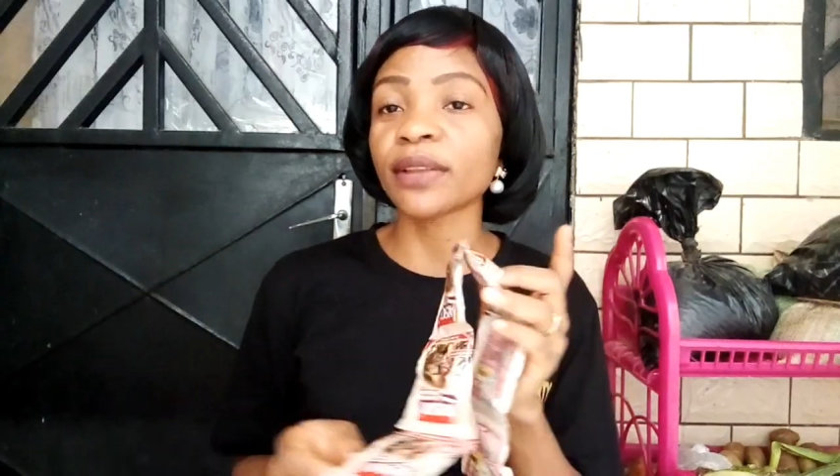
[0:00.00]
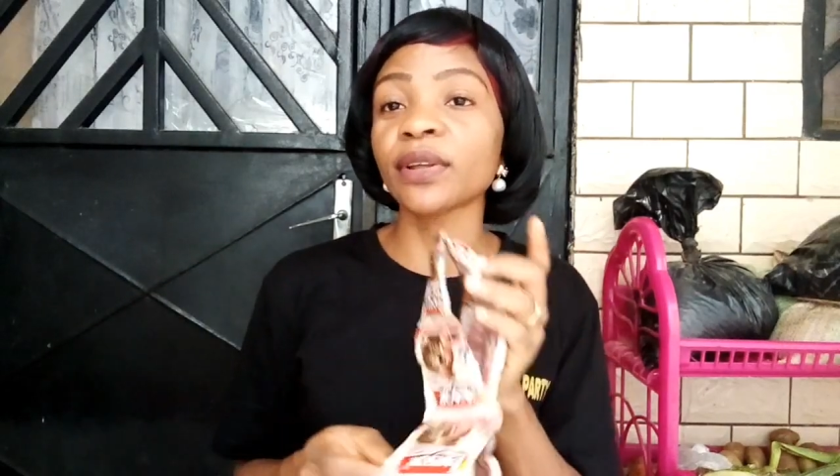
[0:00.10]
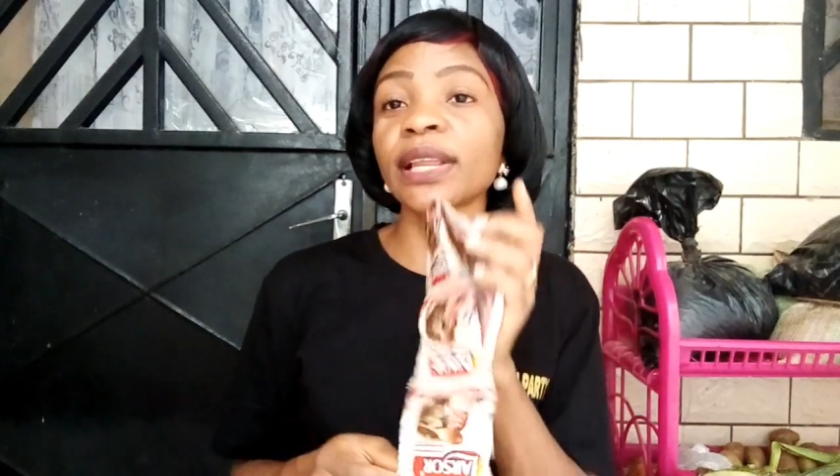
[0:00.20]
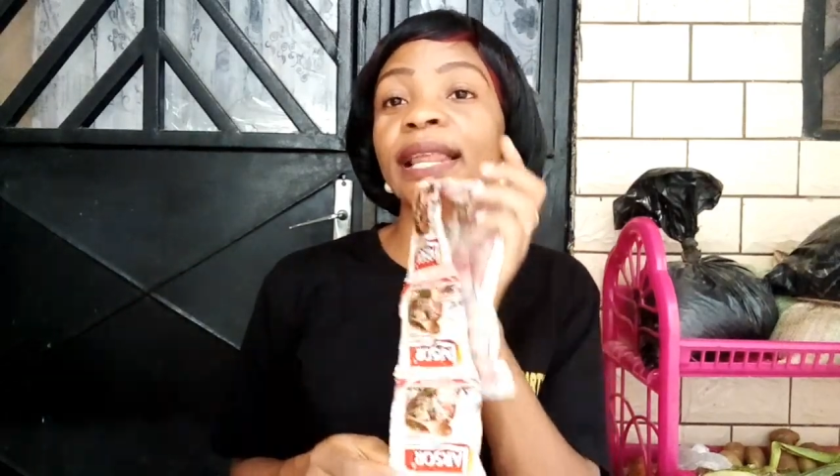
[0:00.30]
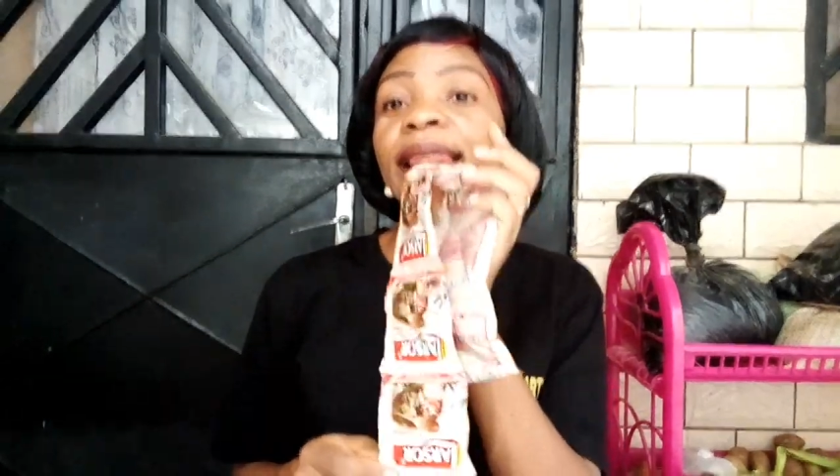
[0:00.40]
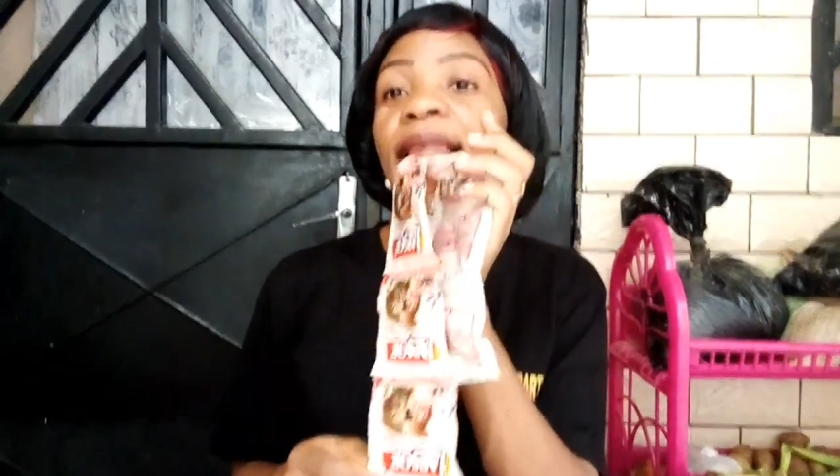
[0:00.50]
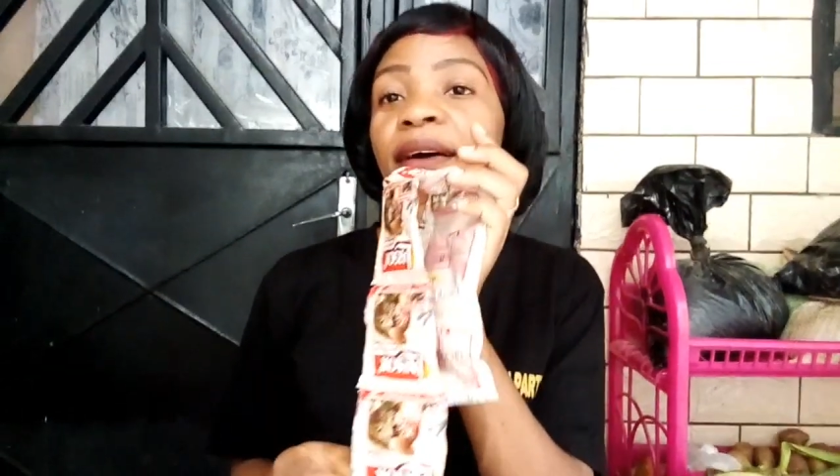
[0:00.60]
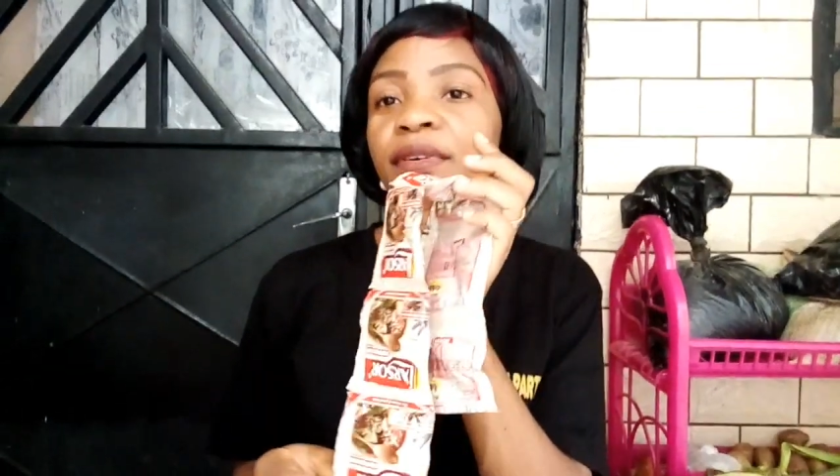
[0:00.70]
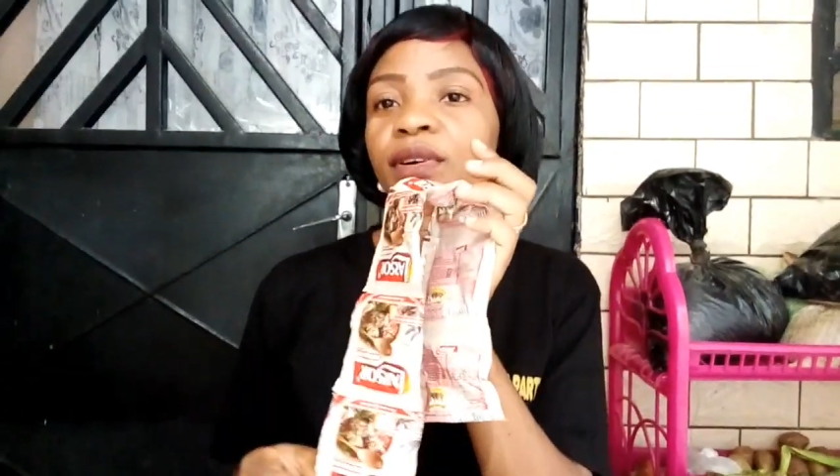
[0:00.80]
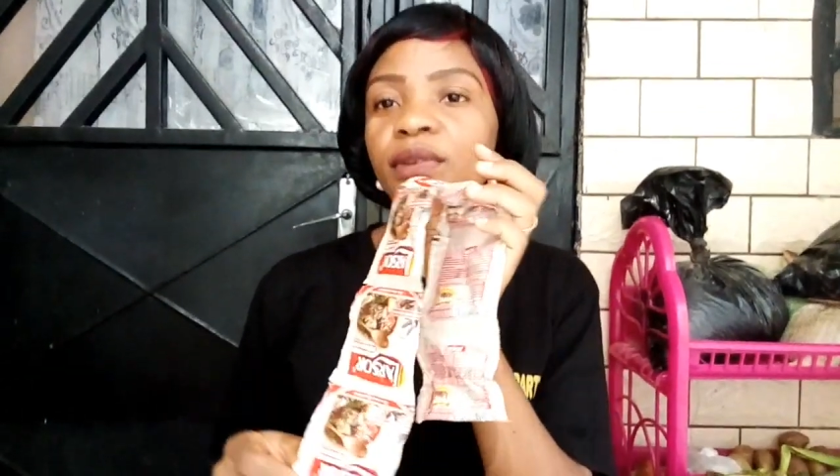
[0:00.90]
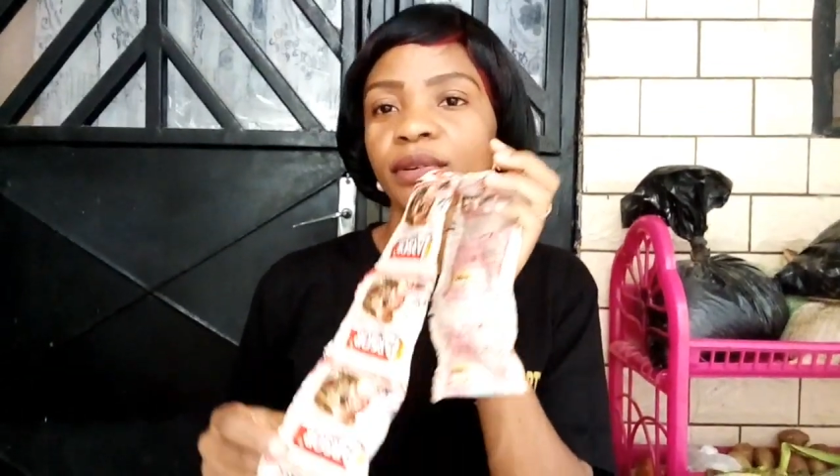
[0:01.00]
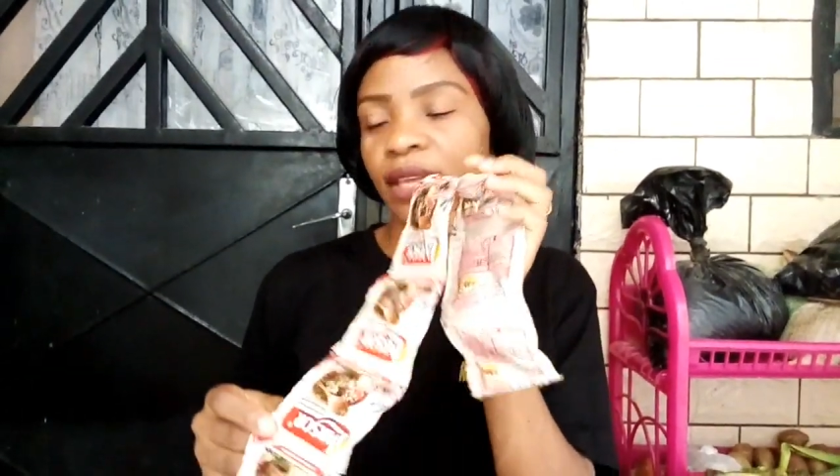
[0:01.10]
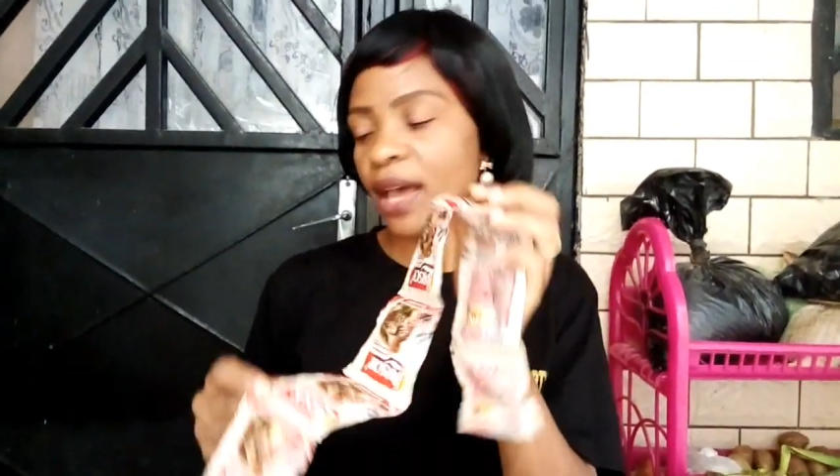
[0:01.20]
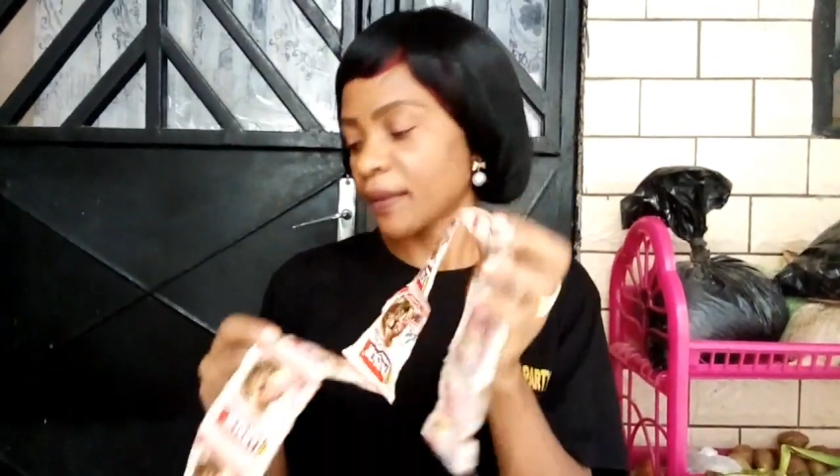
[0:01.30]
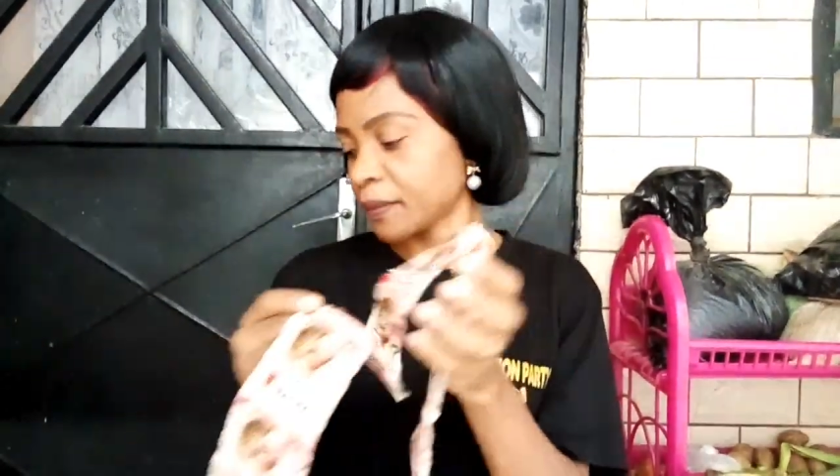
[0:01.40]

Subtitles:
another level. Yeah,